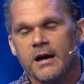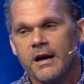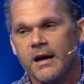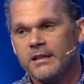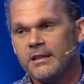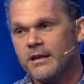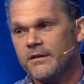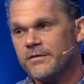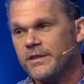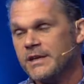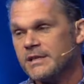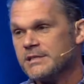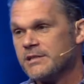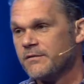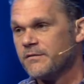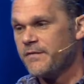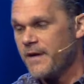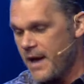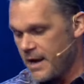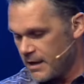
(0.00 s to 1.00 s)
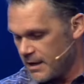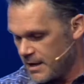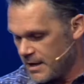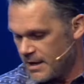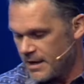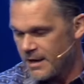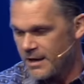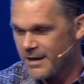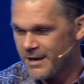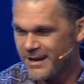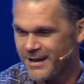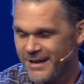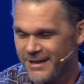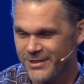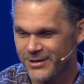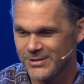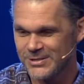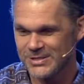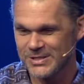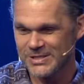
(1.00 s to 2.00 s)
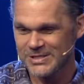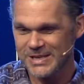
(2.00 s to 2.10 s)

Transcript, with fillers: I love this. In fact, uh, there's